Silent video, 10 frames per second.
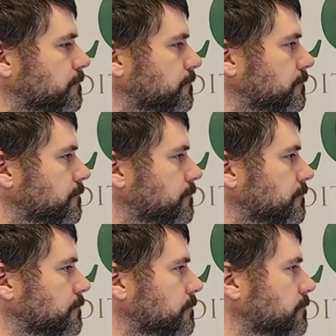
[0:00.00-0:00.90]

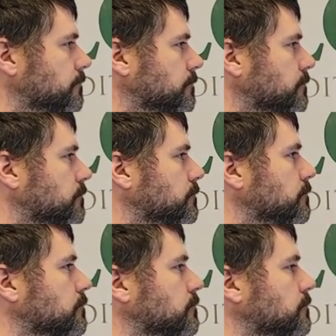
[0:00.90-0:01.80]

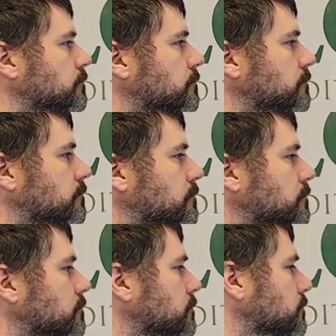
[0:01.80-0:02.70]

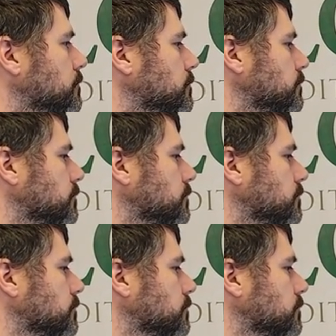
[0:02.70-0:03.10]
This person isn't speaking.